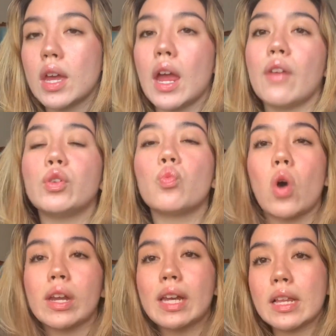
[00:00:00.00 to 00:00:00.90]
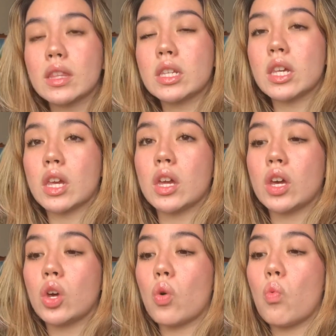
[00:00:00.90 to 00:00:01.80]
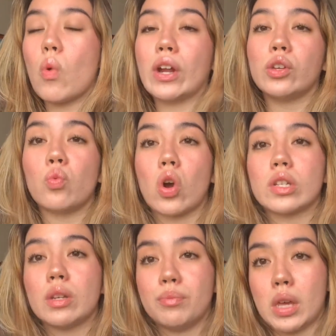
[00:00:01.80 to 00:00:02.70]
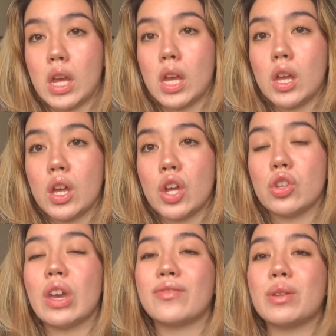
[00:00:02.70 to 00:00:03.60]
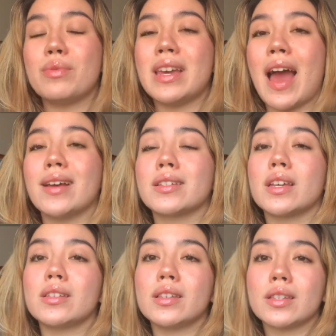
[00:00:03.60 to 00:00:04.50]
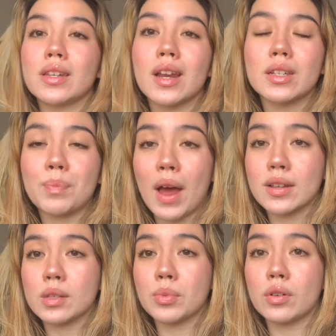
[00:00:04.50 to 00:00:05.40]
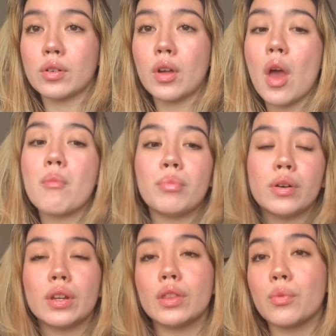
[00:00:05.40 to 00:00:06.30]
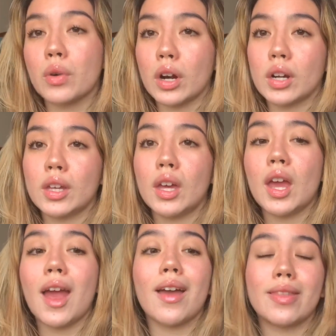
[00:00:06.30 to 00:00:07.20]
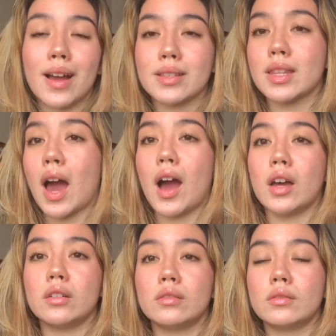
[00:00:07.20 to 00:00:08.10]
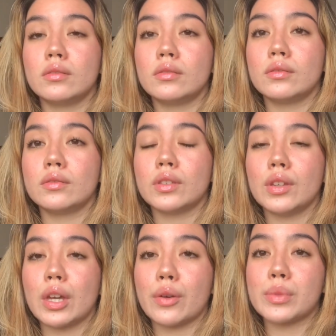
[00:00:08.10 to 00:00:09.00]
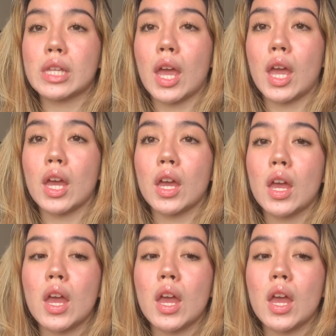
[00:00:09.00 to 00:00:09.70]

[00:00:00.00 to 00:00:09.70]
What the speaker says: If you want to get to where you want to be, you have to be as consistent as possible, put in the work, and that's that. You get what I'm saying?